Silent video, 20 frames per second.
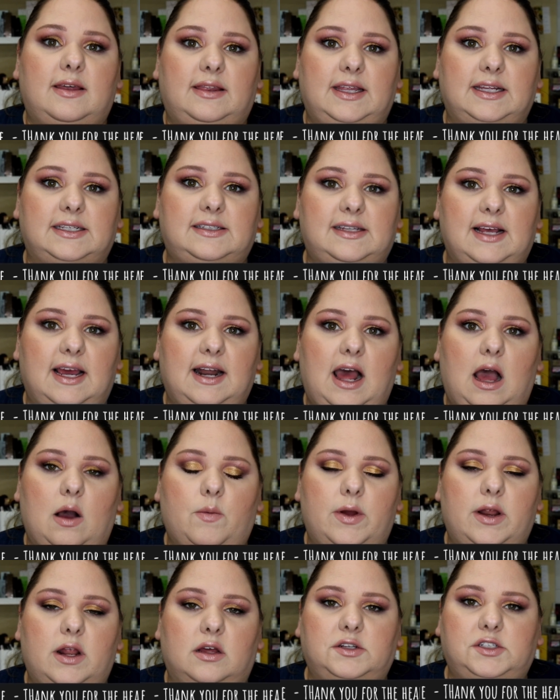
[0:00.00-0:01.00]
This set, I
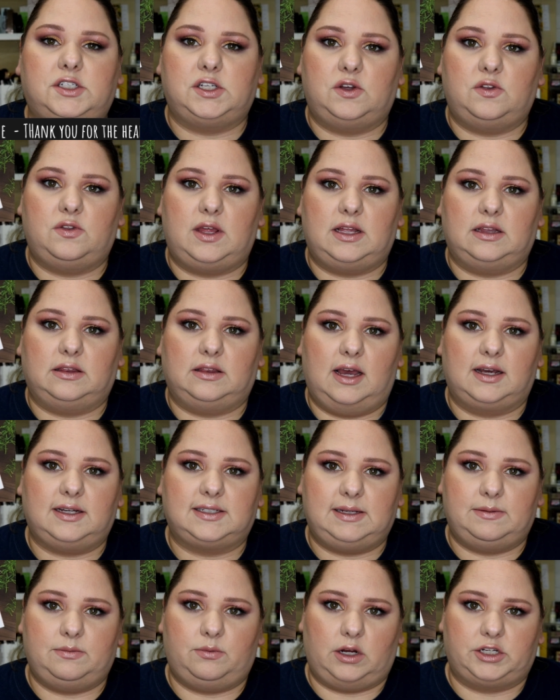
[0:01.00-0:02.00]
went onto the
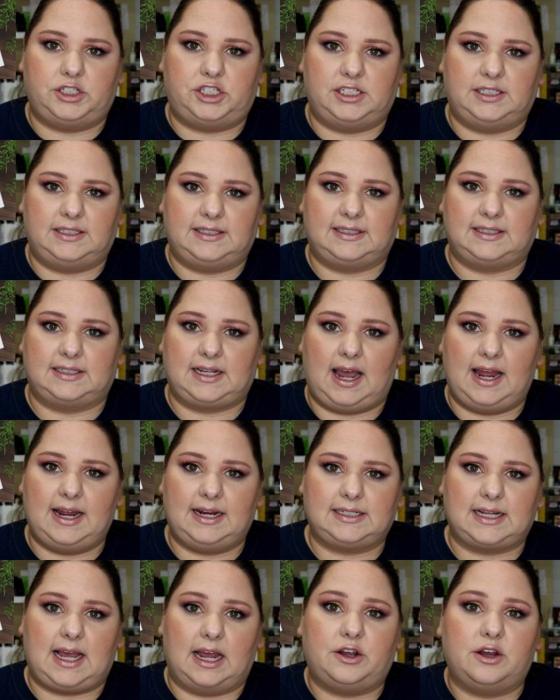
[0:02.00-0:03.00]
Luxie Brushes
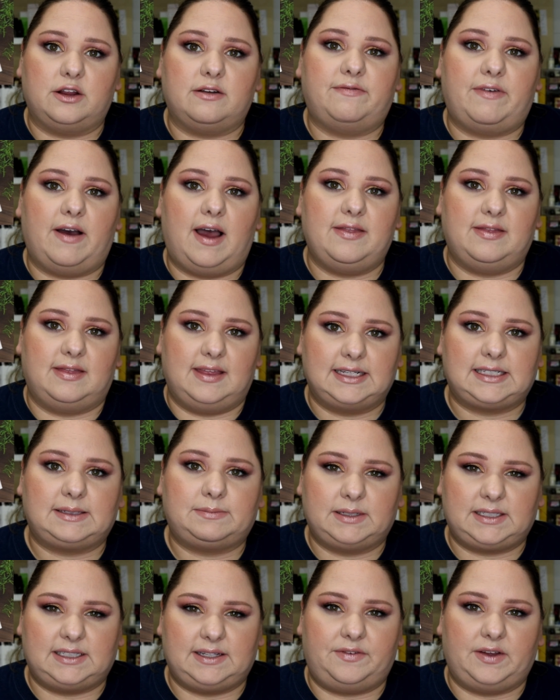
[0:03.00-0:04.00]
site. I couldn't find this
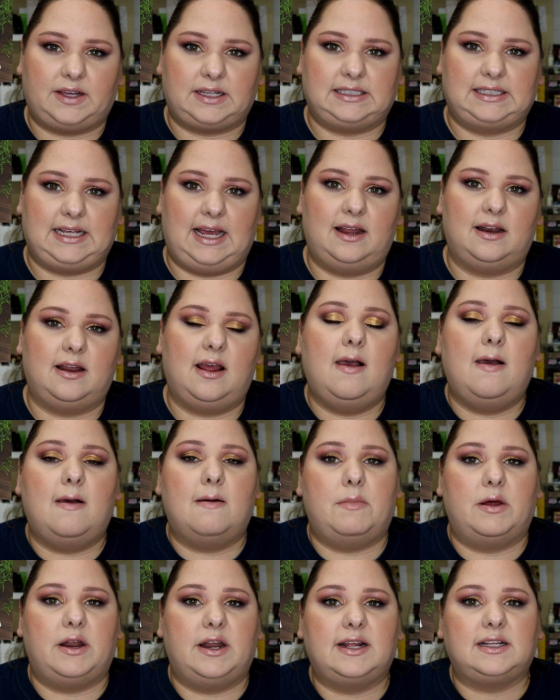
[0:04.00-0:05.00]
specific set,
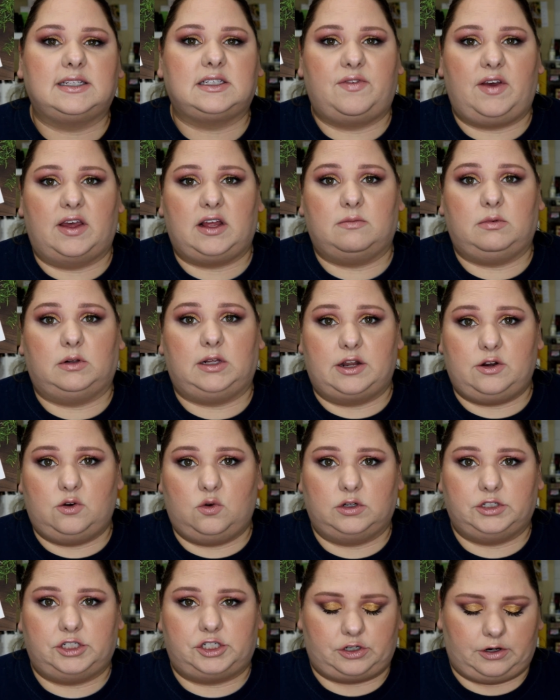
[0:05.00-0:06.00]
but it is available at
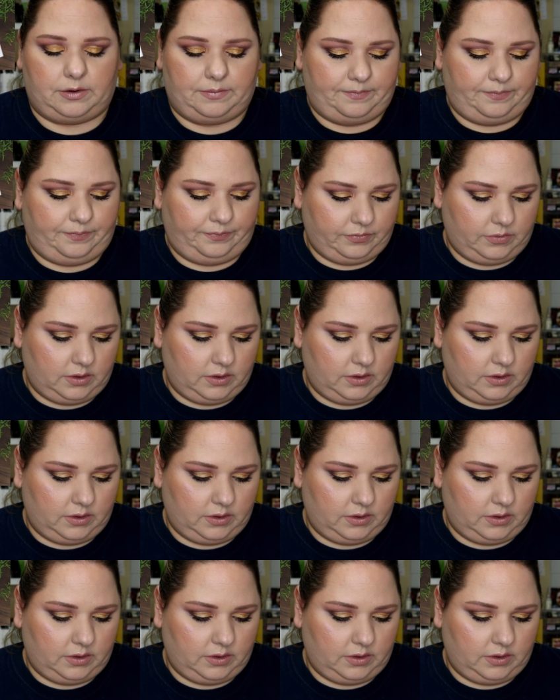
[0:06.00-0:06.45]
Nordstrom.